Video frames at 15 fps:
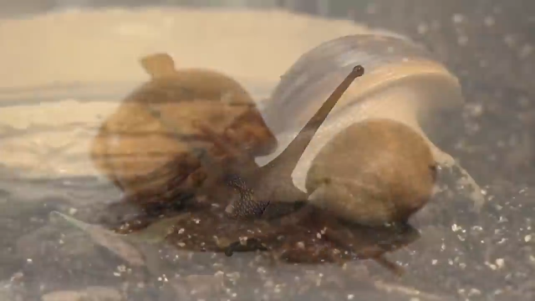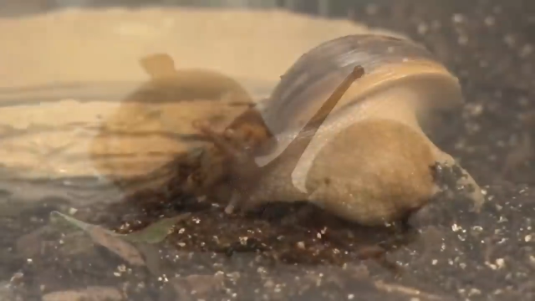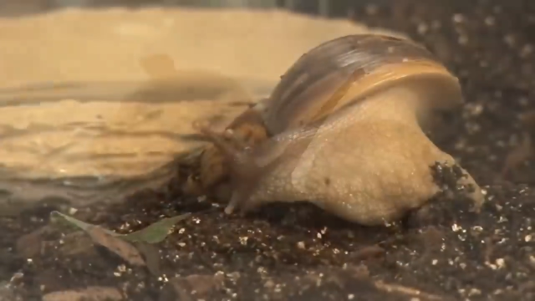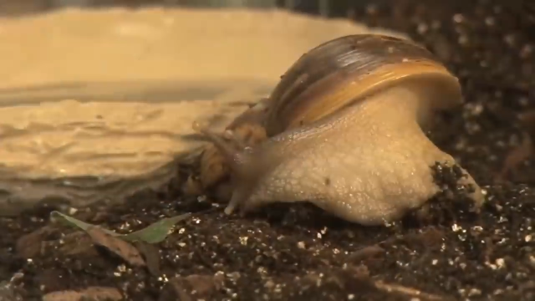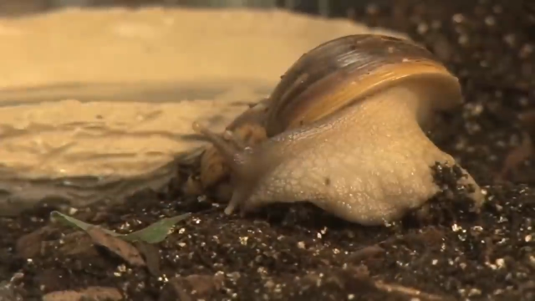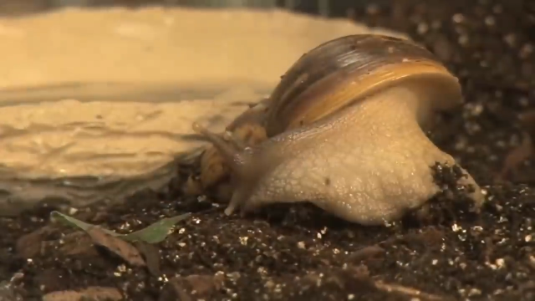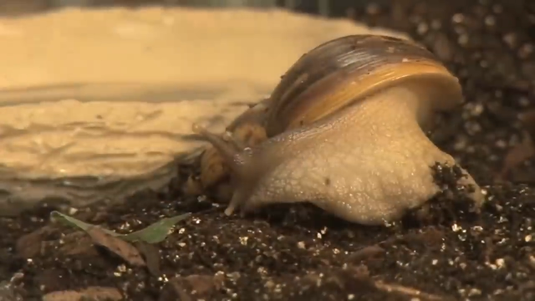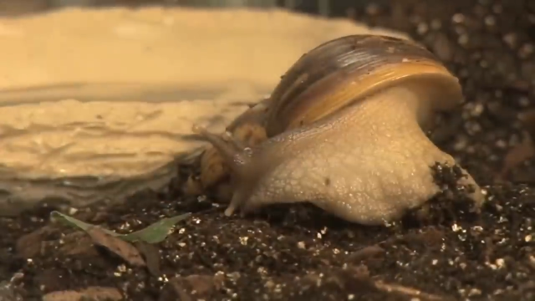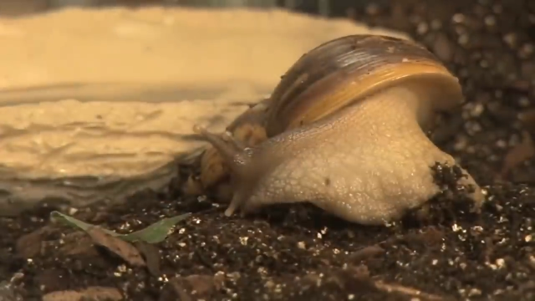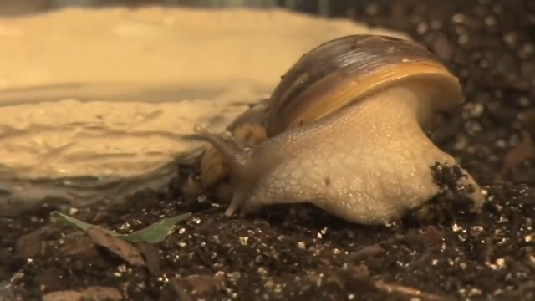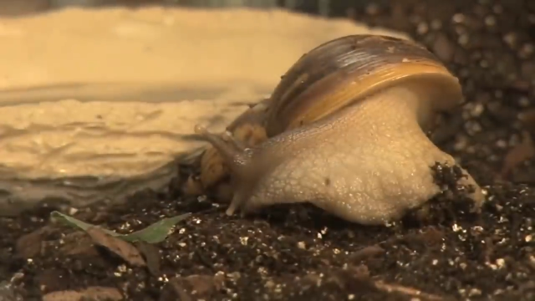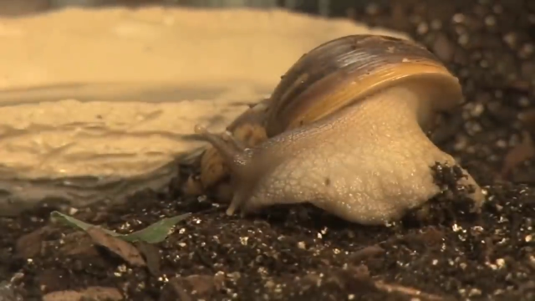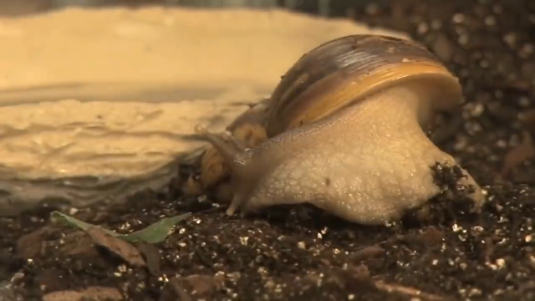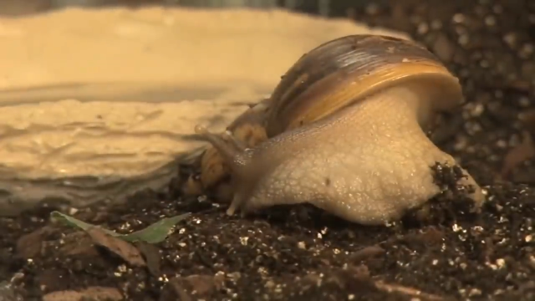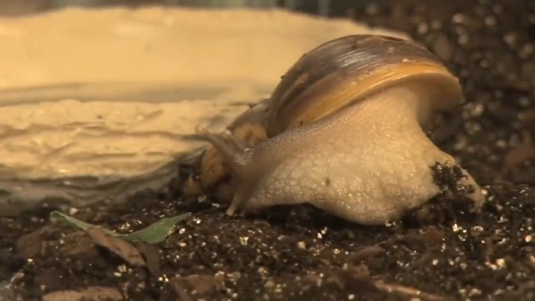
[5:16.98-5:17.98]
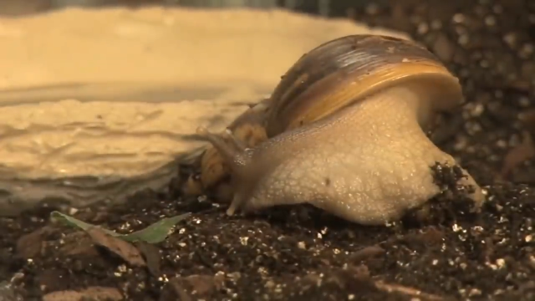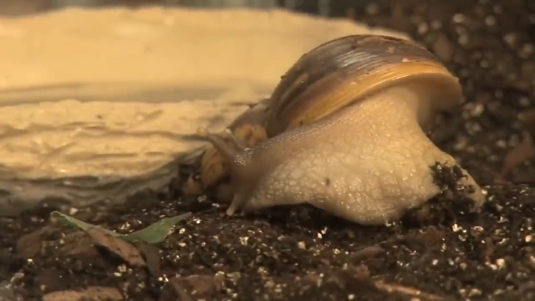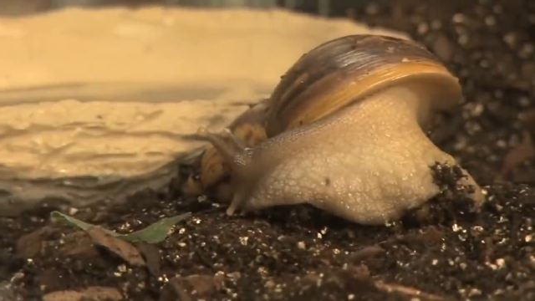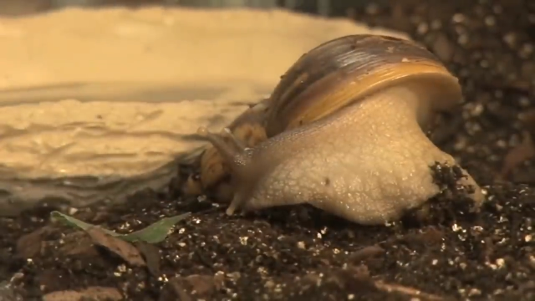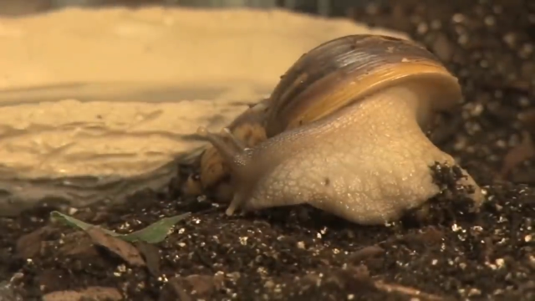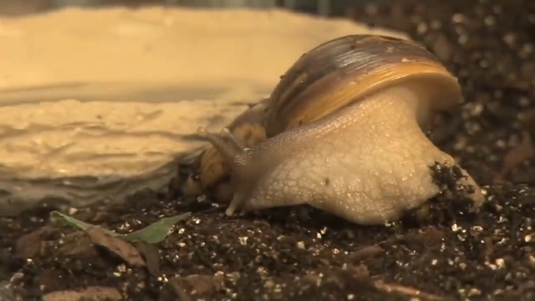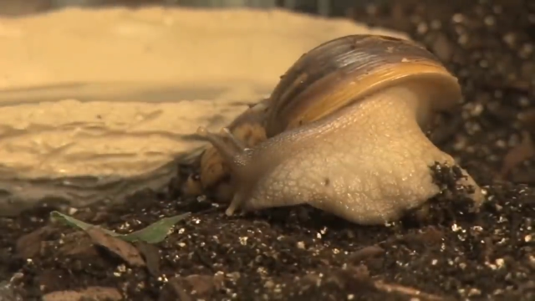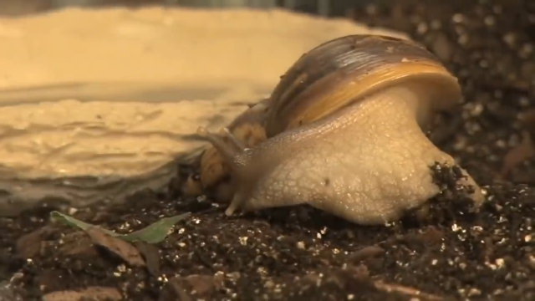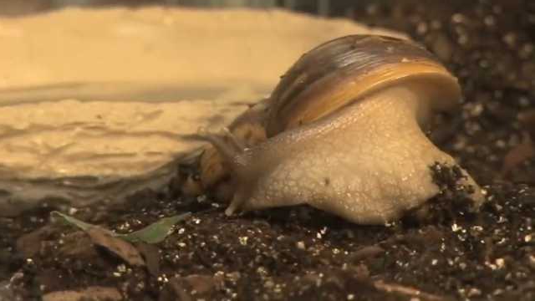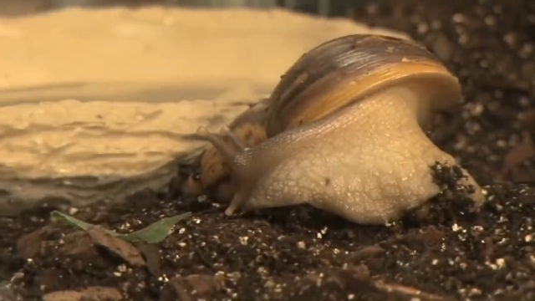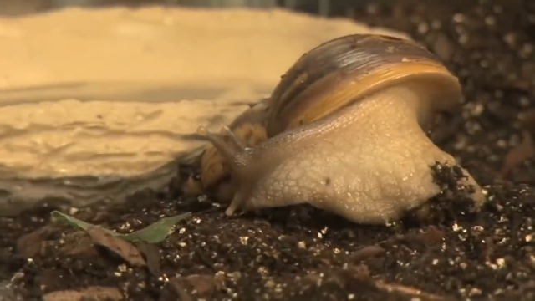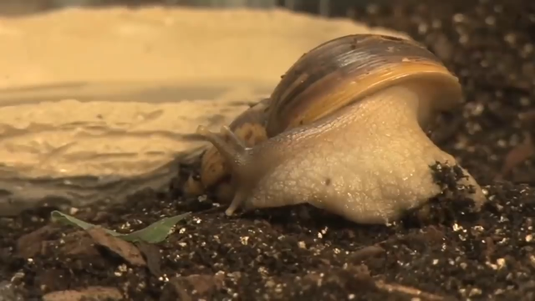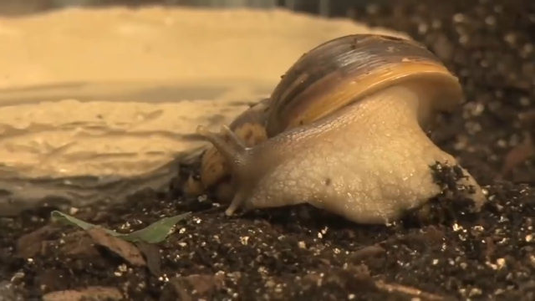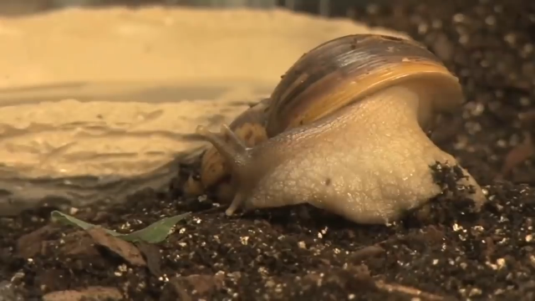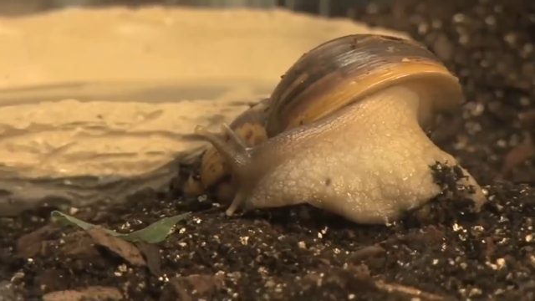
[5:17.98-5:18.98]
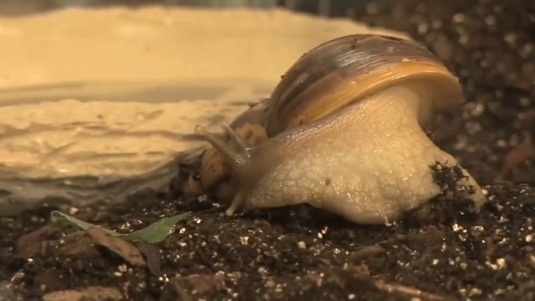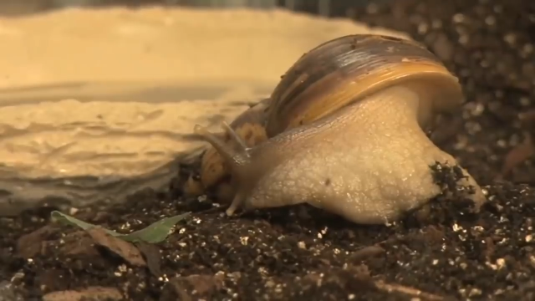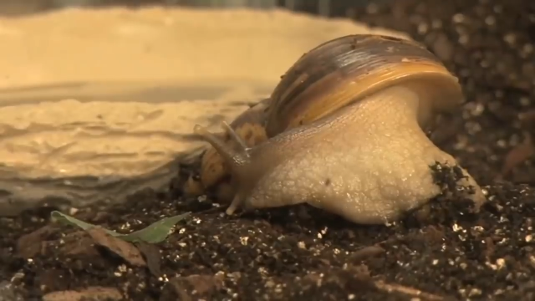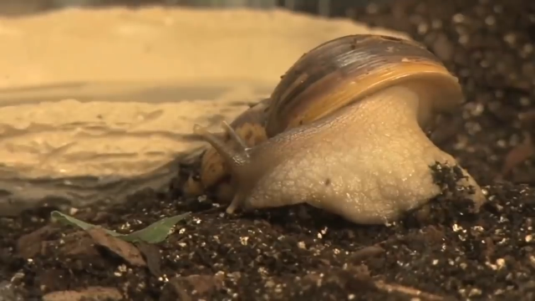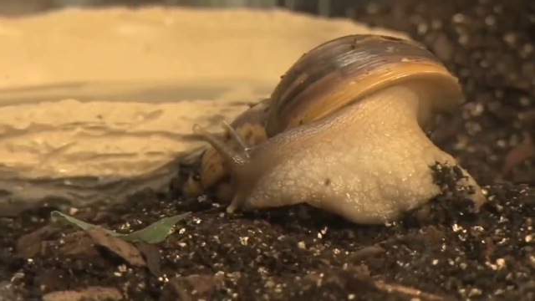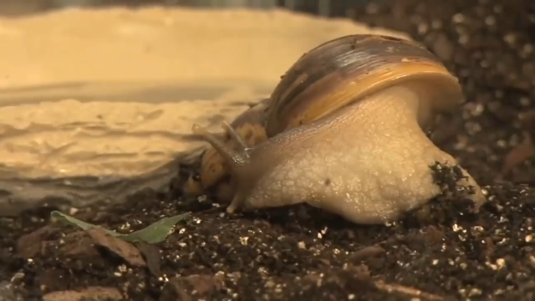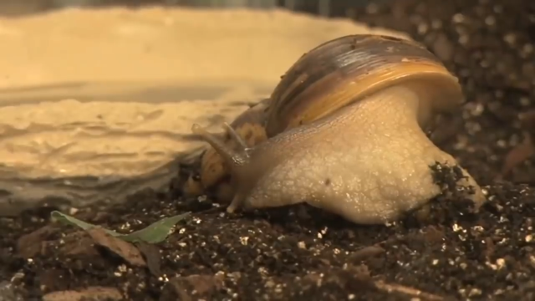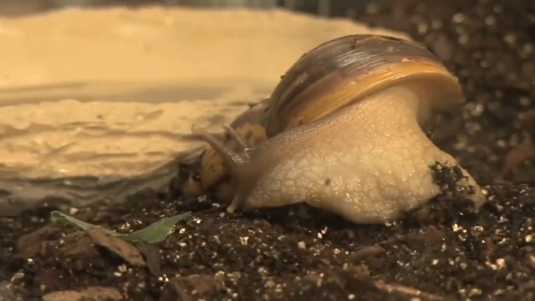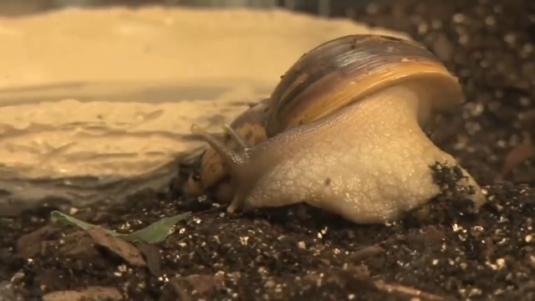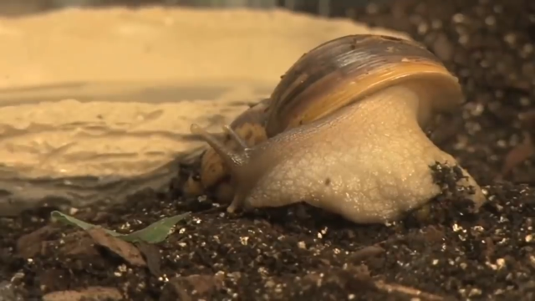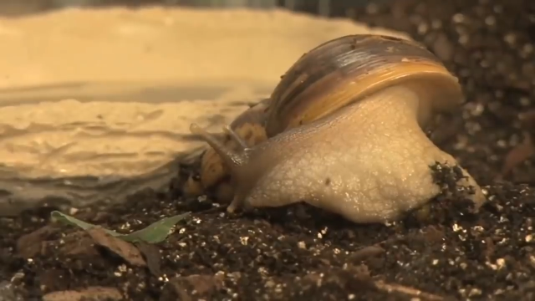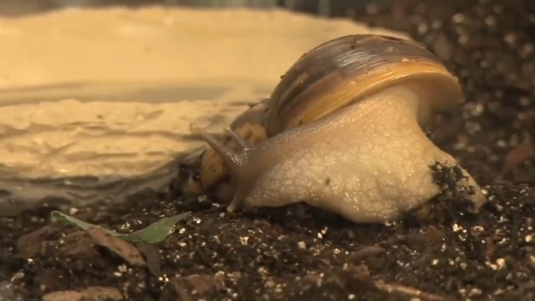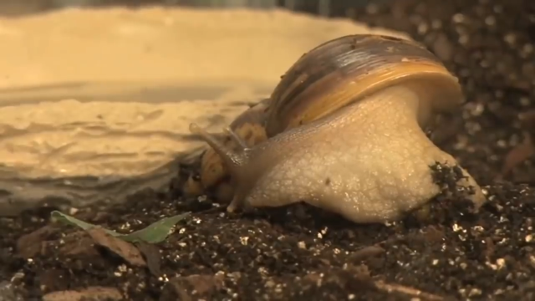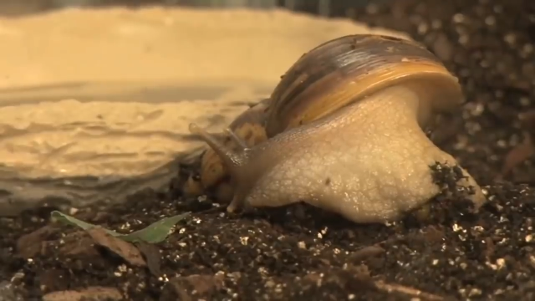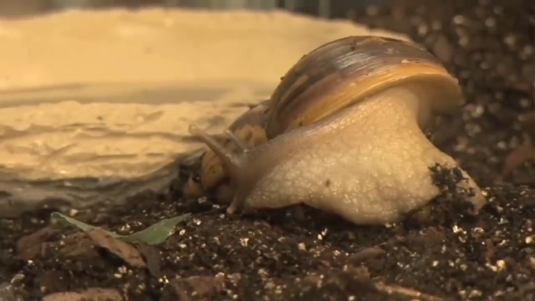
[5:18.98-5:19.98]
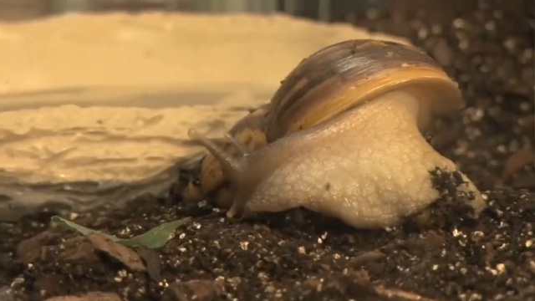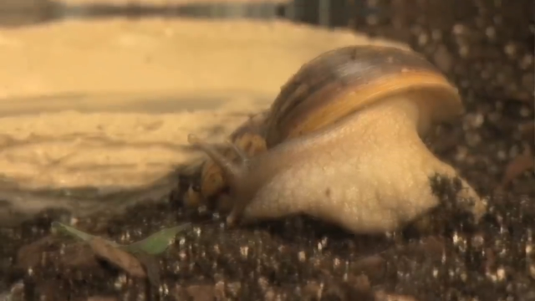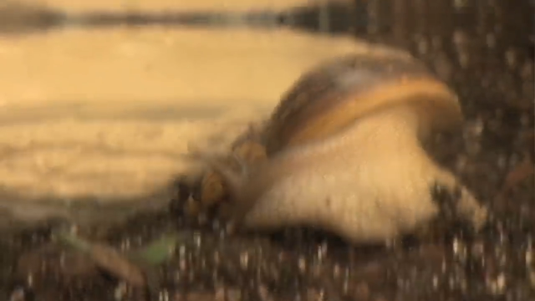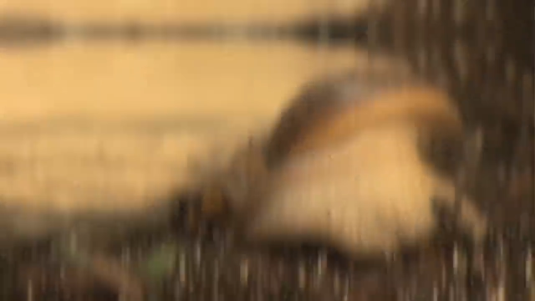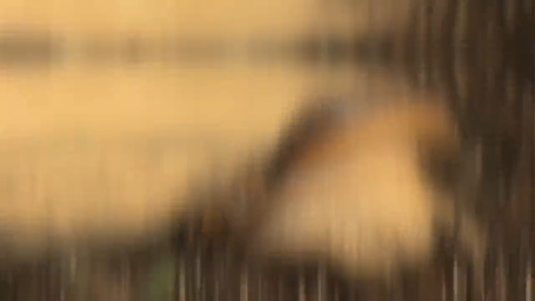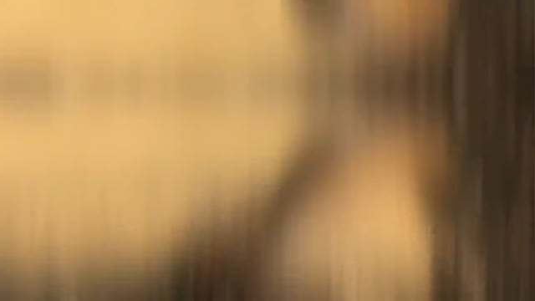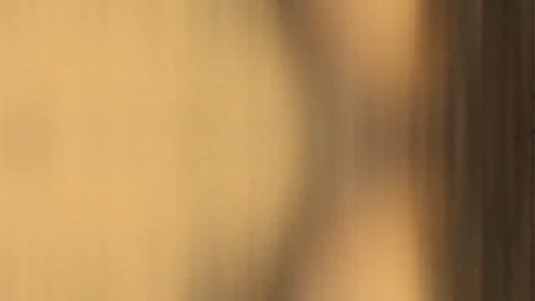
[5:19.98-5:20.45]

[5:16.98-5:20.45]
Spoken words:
(no speaker visible)